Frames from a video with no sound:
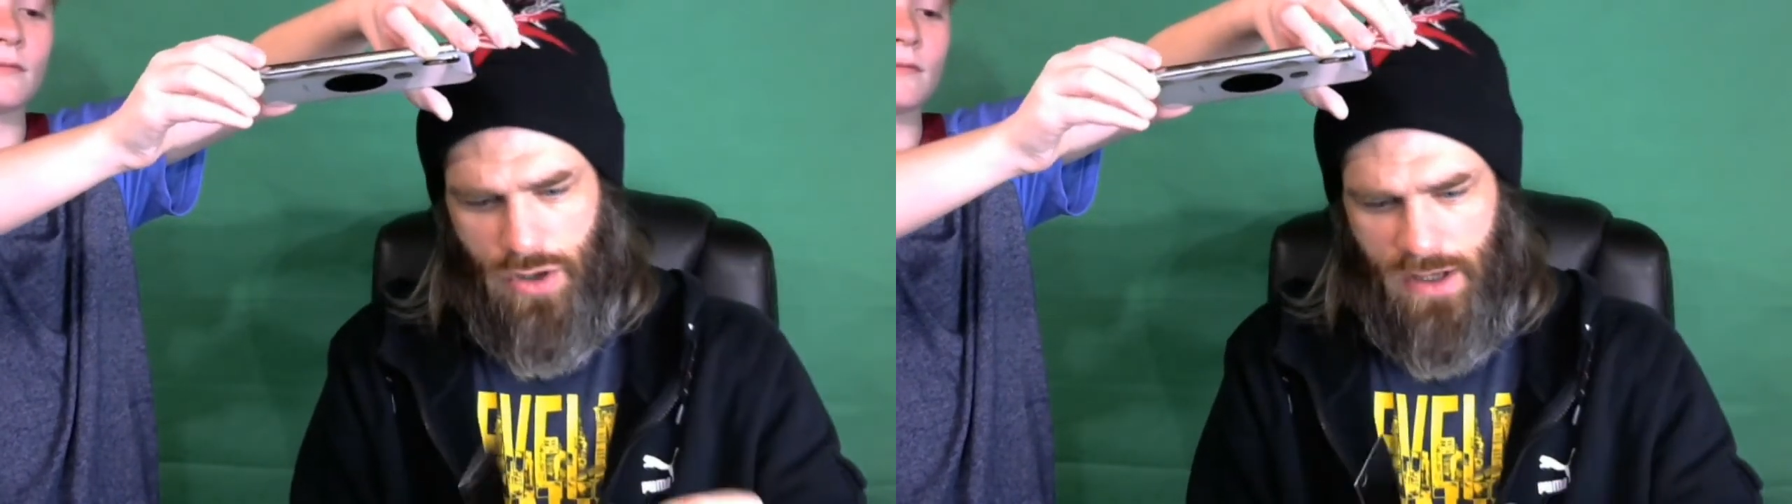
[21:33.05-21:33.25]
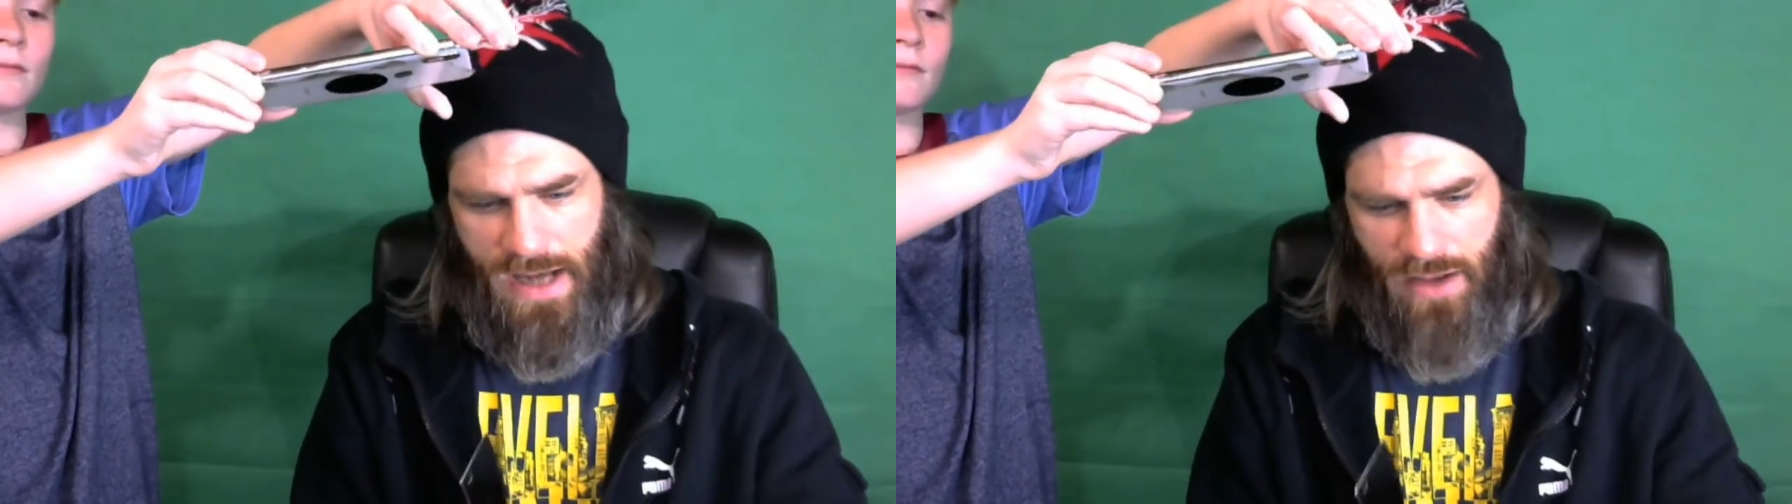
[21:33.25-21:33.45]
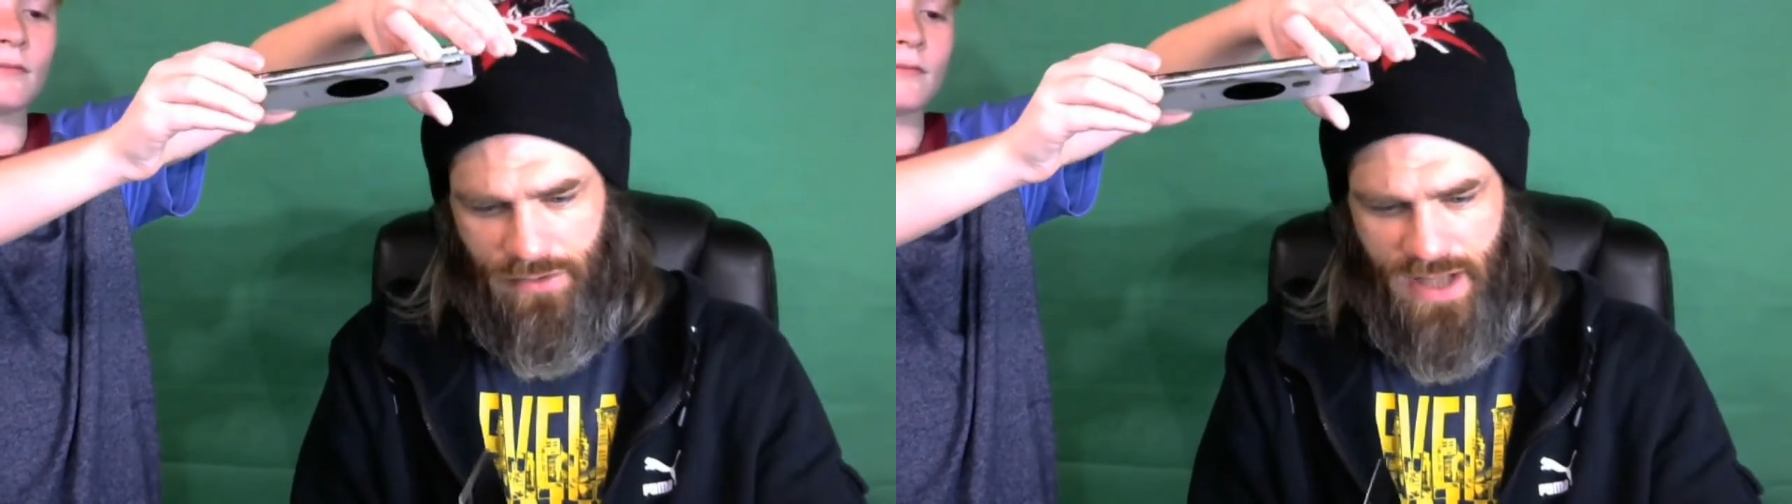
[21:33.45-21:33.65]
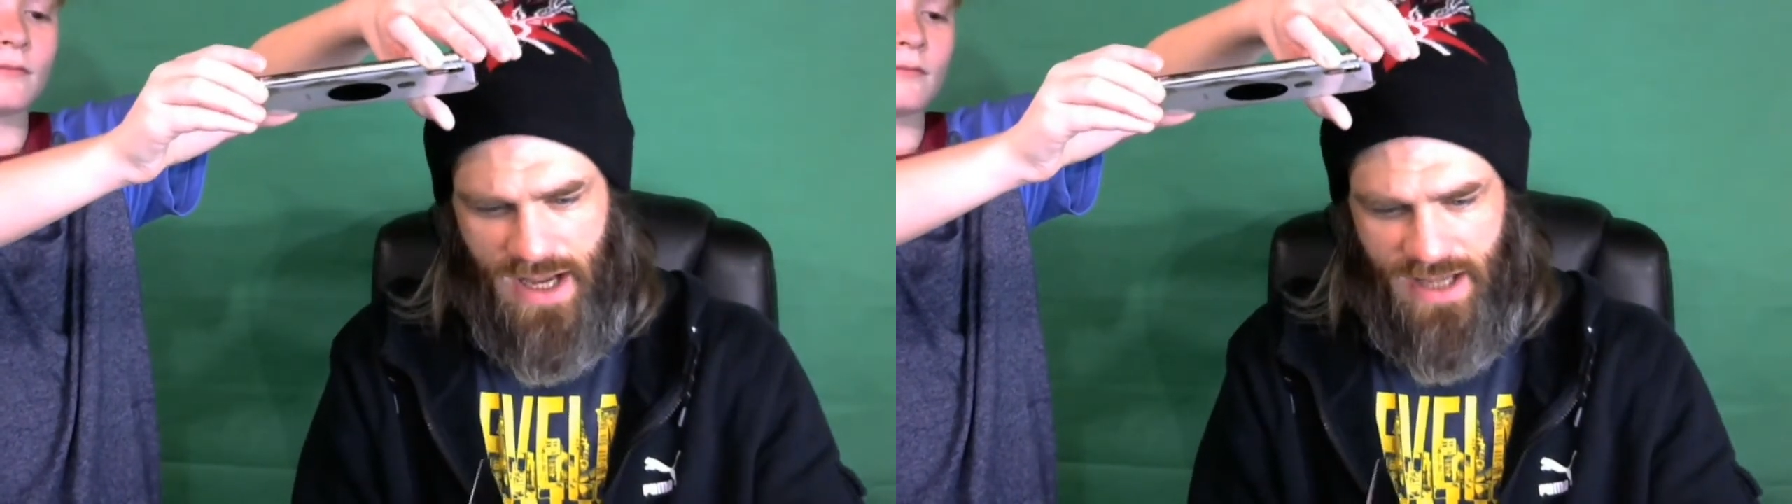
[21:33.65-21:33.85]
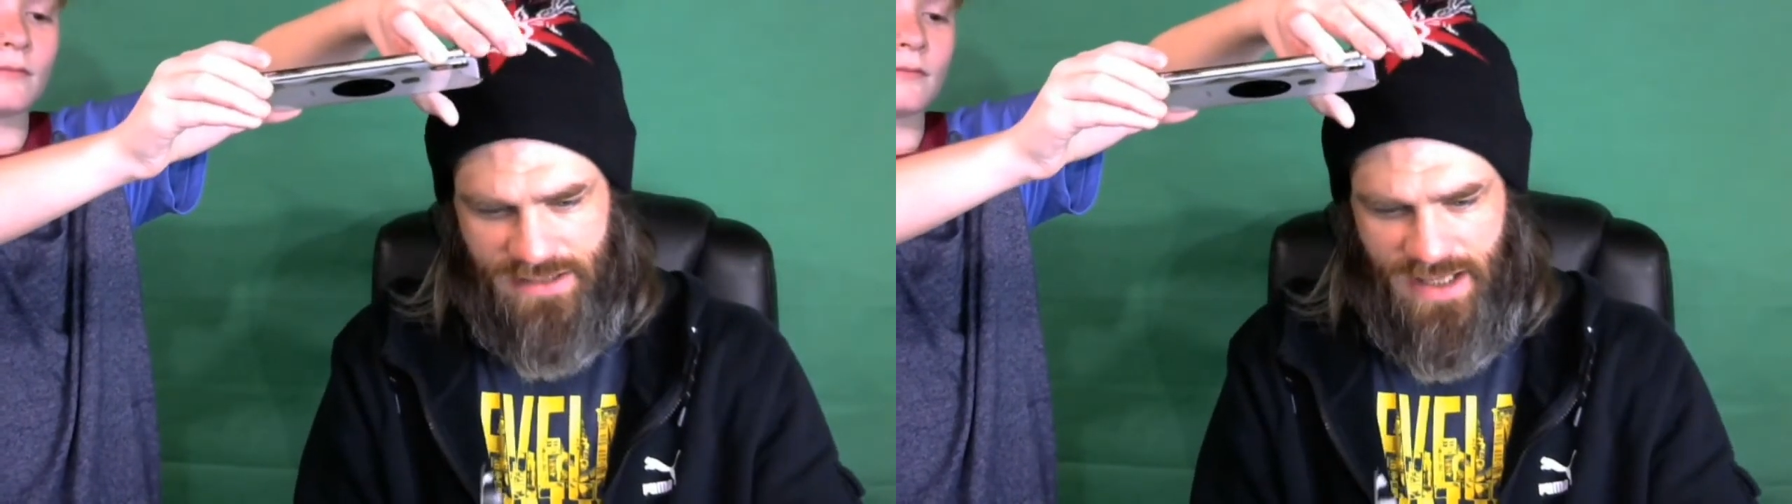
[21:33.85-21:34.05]
look how
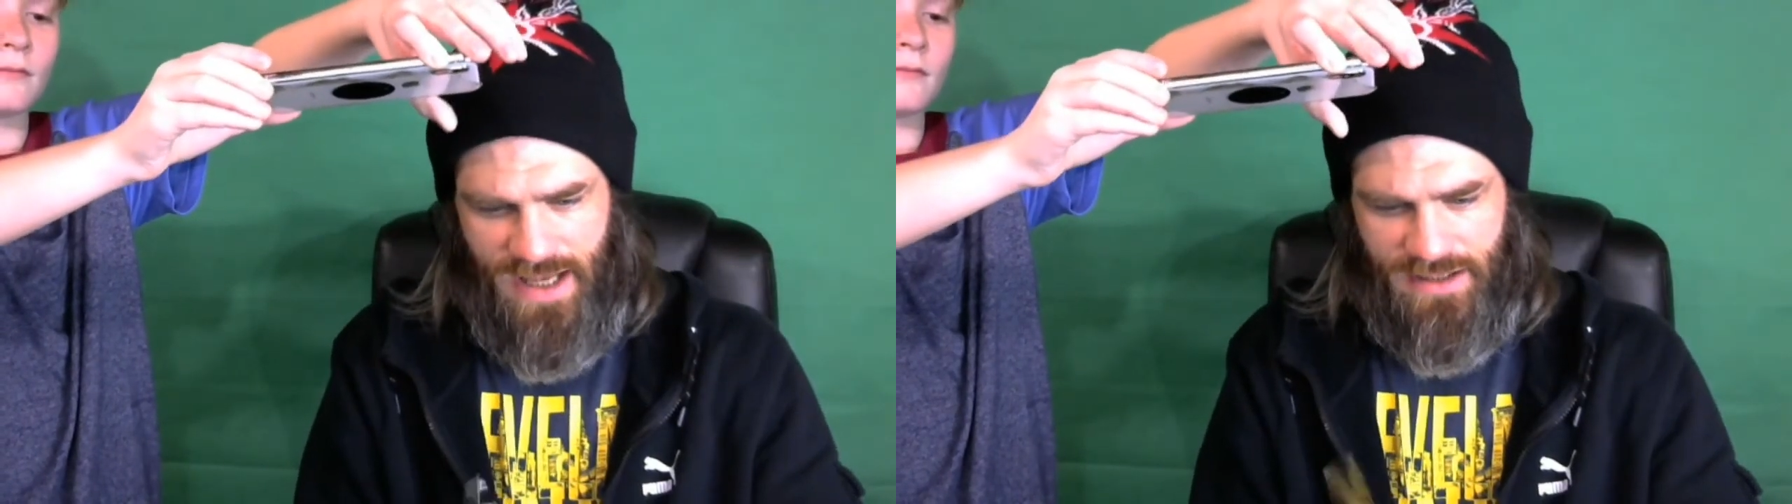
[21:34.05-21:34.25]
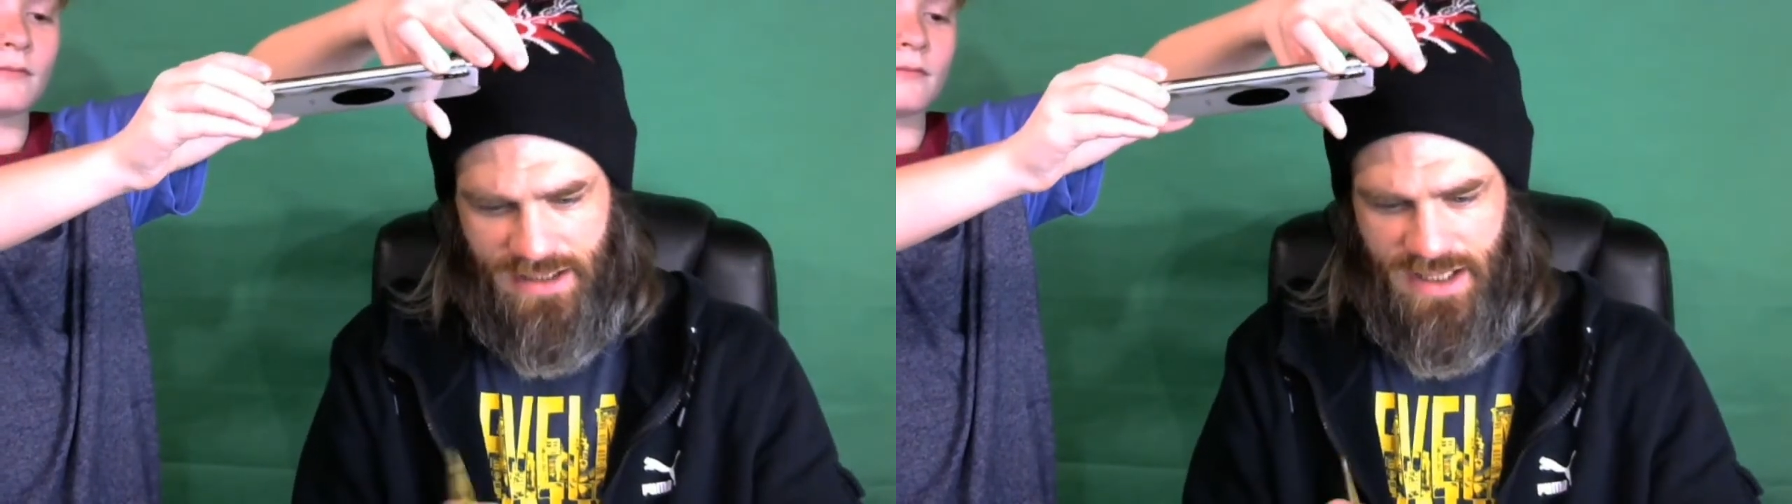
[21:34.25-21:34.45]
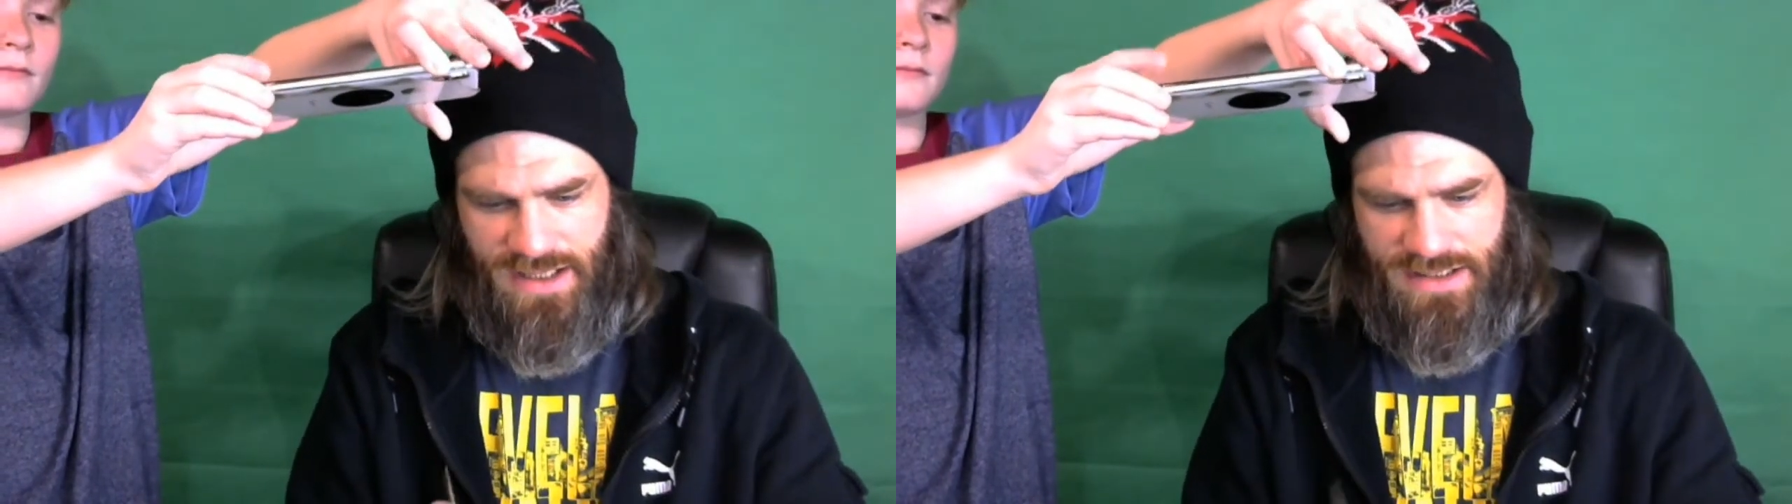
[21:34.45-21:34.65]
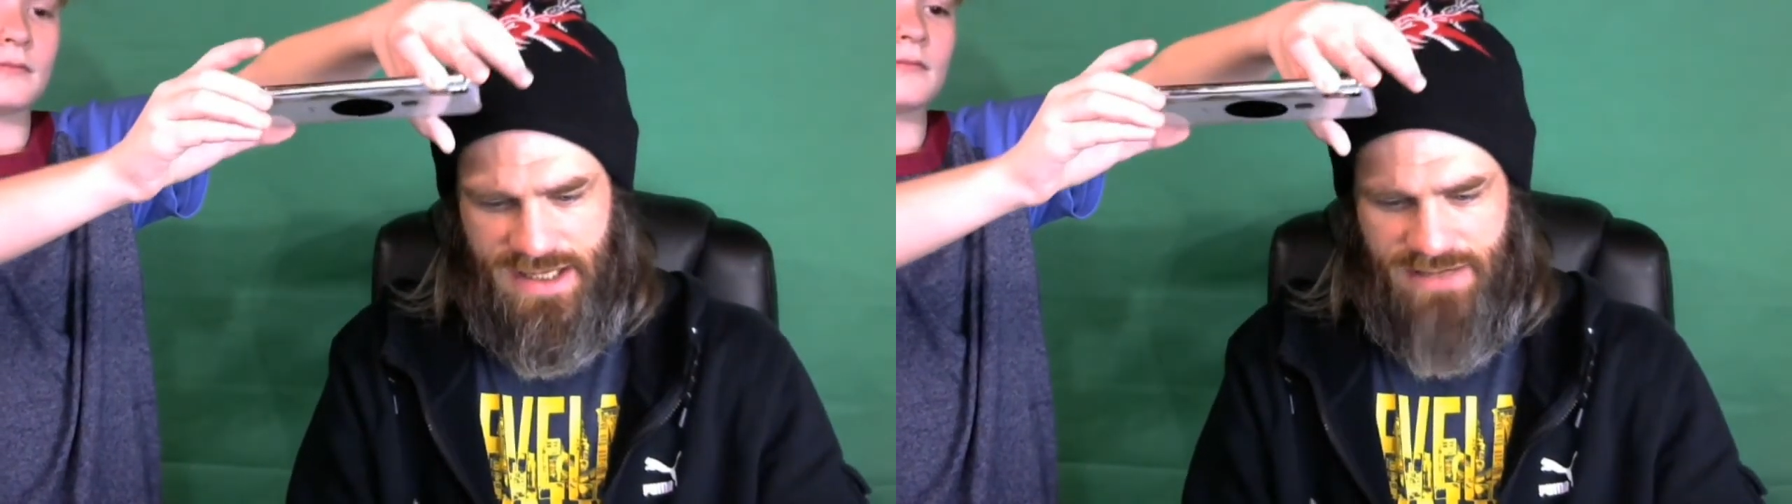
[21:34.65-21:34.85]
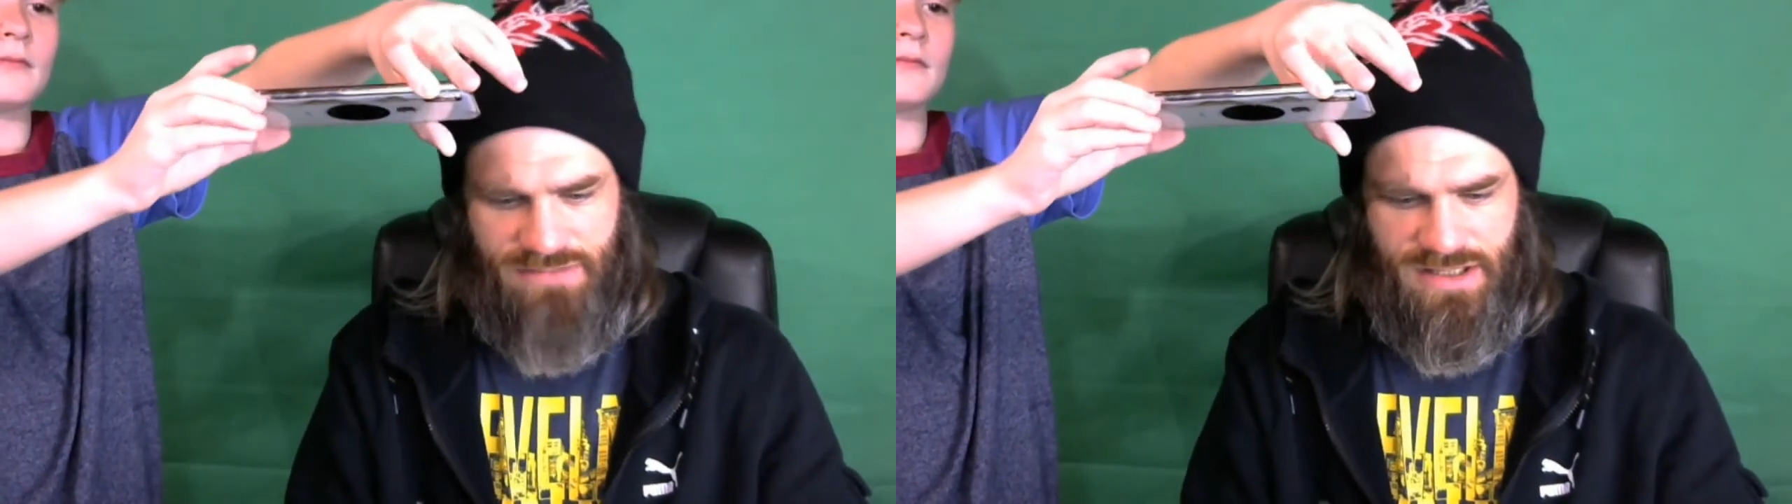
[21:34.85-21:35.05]
nice that goddamn